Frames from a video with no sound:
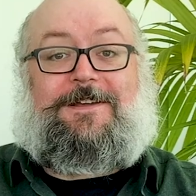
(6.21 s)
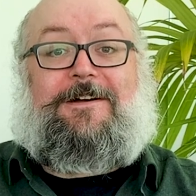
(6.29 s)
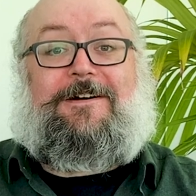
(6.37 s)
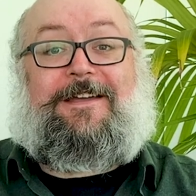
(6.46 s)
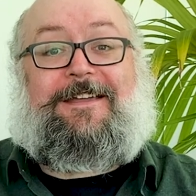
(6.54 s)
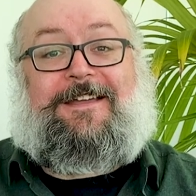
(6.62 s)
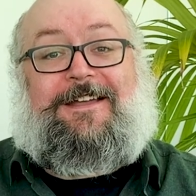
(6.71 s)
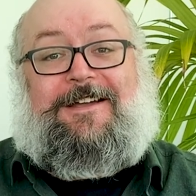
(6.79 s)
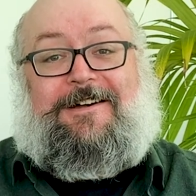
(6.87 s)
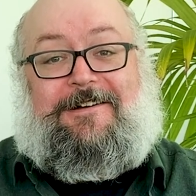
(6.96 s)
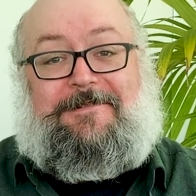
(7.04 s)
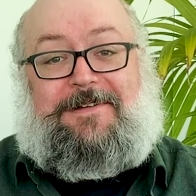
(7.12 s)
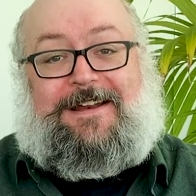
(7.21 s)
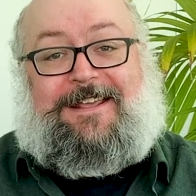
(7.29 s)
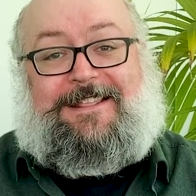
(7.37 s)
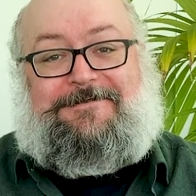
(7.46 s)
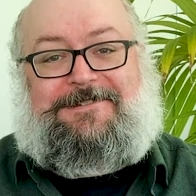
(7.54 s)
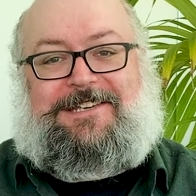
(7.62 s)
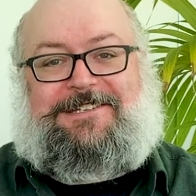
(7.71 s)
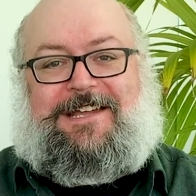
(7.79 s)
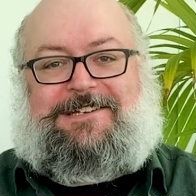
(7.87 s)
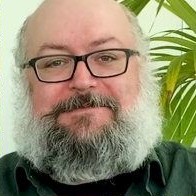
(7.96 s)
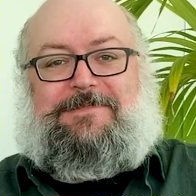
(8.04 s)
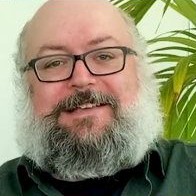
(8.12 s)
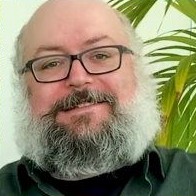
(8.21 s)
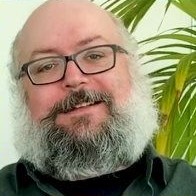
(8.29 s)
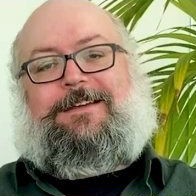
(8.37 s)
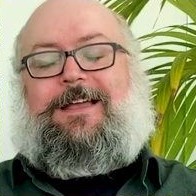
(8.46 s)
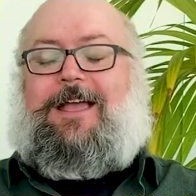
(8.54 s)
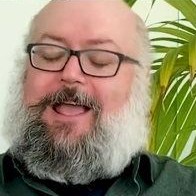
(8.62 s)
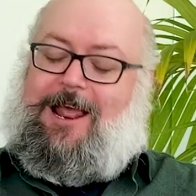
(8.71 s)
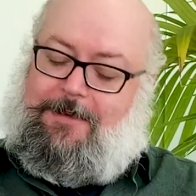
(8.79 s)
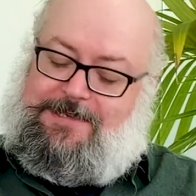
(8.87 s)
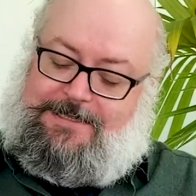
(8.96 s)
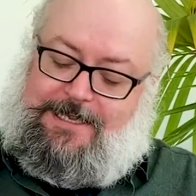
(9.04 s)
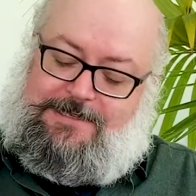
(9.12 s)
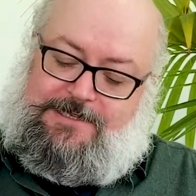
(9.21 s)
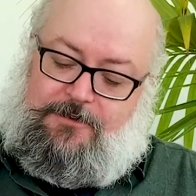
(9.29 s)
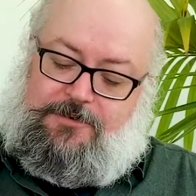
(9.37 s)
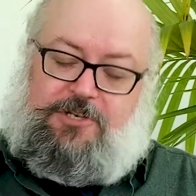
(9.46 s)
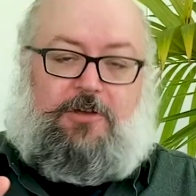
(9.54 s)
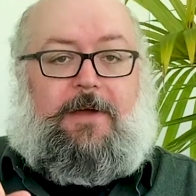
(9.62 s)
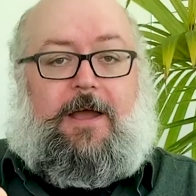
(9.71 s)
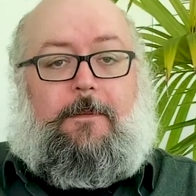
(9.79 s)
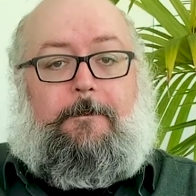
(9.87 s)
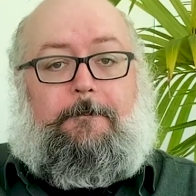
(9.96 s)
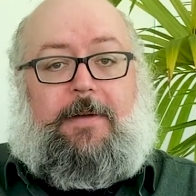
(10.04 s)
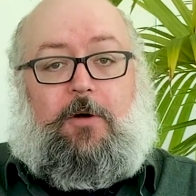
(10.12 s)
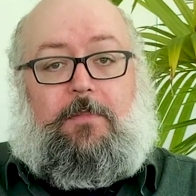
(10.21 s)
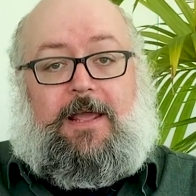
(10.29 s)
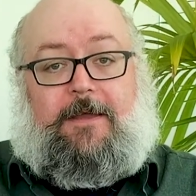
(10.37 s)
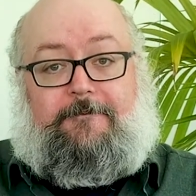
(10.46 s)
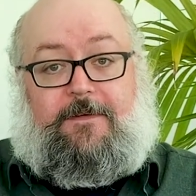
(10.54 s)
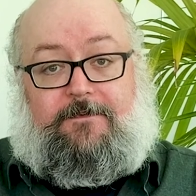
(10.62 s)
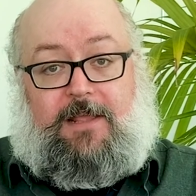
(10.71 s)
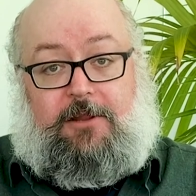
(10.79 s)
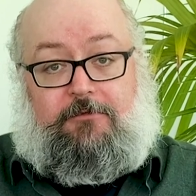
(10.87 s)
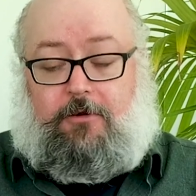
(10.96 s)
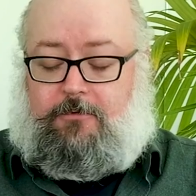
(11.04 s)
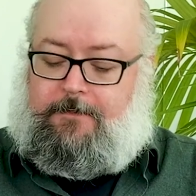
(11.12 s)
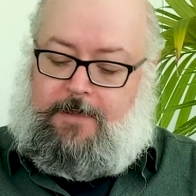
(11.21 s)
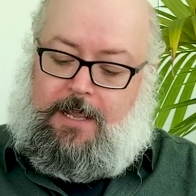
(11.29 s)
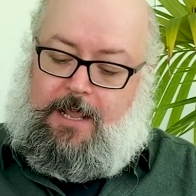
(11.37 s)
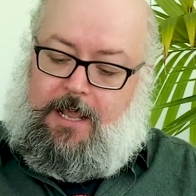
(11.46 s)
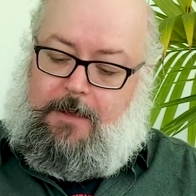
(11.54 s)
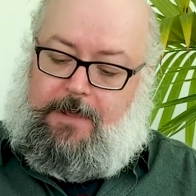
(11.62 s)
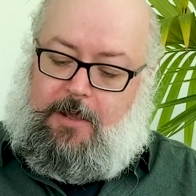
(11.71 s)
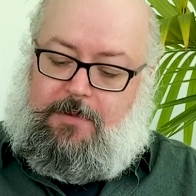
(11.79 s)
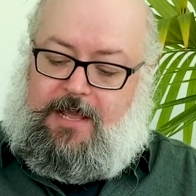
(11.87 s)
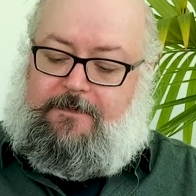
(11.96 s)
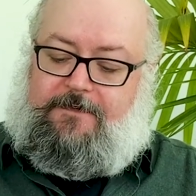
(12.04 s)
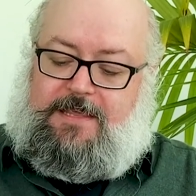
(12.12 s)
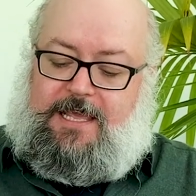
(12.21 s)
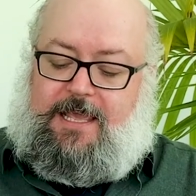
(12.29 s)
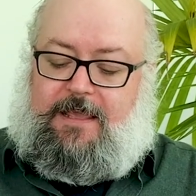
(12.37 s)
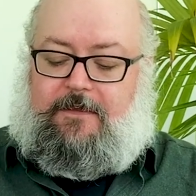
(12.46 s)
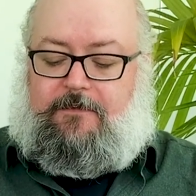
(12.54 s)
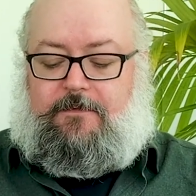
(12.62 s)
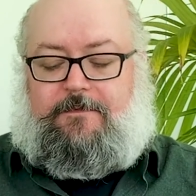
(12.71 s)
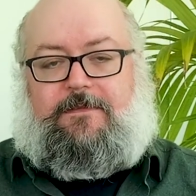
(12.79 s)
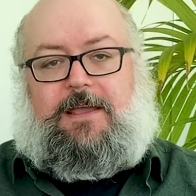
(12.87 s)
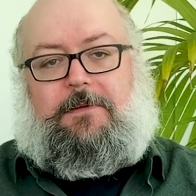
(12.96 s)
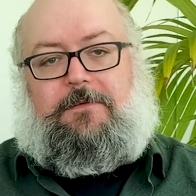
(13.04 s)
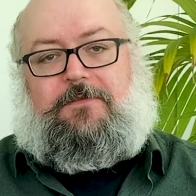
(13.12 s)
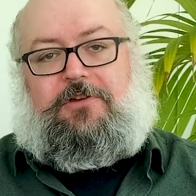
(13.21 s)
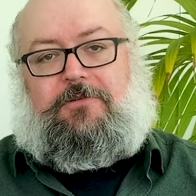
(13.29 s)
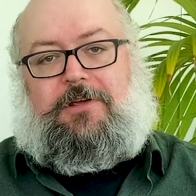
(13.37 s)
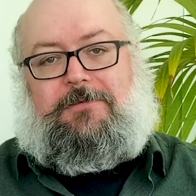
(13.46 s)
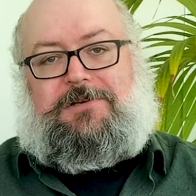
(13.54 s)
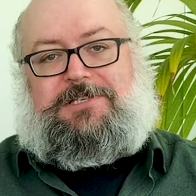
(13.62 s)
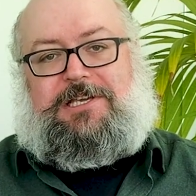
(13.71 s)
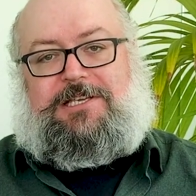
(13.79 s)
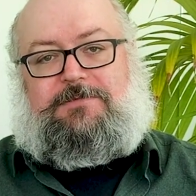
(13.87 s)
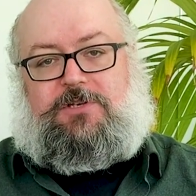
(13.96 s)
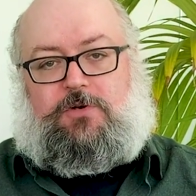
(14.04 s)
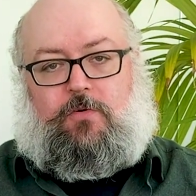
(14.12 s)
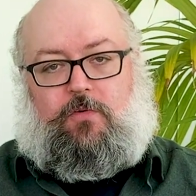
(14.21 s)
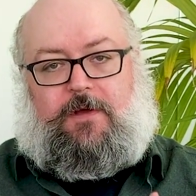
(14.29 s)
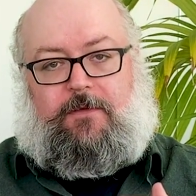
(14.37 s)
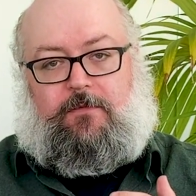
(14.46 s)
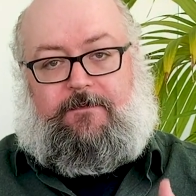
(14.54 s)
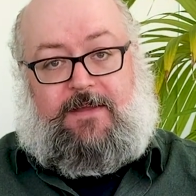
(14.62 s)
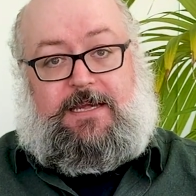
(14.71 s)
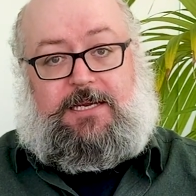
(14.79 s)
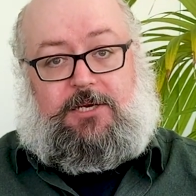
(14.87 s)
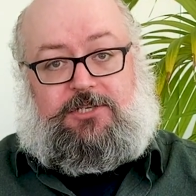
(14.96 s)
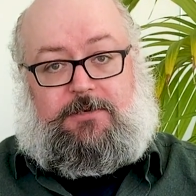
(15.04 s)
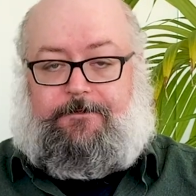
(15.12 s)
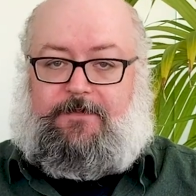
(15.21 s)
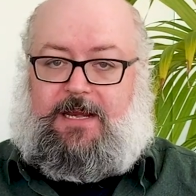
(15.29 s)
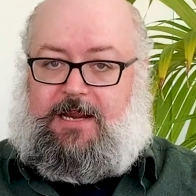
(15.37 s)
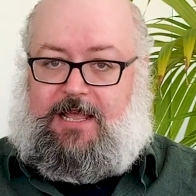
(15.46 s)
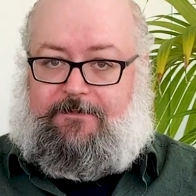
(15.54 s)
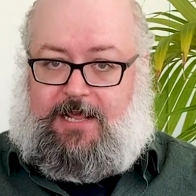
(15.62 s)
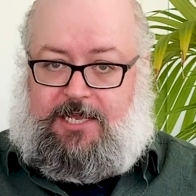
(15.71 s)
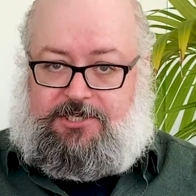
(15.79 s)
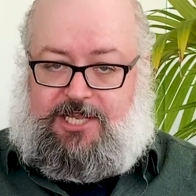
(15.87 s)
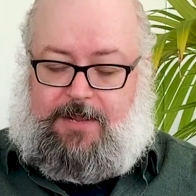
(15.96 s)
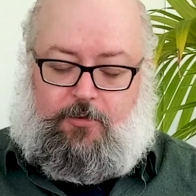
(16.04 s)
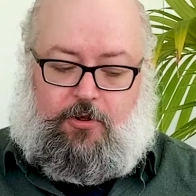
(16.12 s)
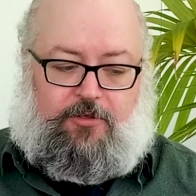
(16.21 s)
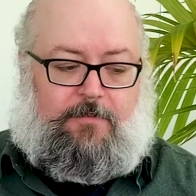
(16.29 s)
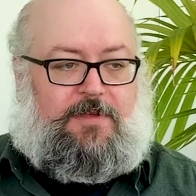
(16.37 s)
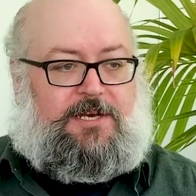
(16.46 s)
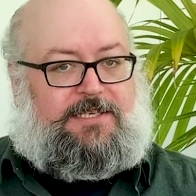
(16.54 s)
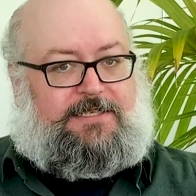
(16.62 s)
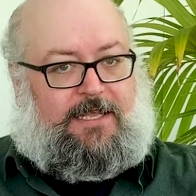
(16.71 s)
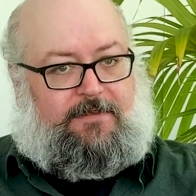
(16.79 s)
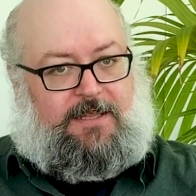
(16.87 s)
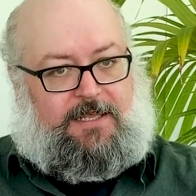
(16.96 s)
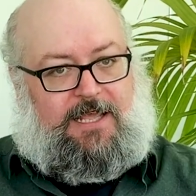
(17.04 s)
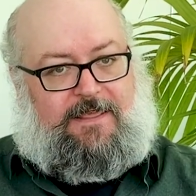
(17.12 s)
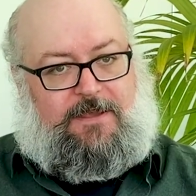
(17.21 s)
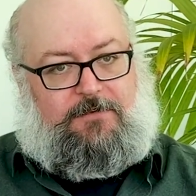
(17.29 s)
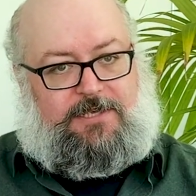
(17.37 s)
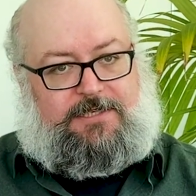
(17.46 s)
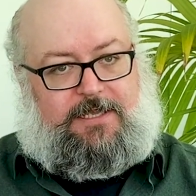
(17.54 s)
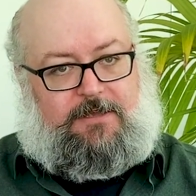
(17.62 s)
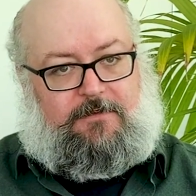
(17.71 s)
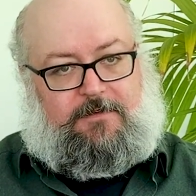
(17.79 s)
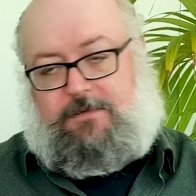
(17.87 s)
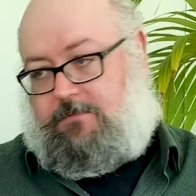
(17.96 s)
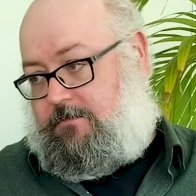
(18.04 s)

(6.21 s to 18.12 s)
Hi, I'm Billy, the Whisky Exchange Ambassador, and this day to talk to you about Balblair 15-year-old. Balblair for years were famed for doing whiskies which always were vintaged. They didn't have an age statement on them, they just said the year they were distilled,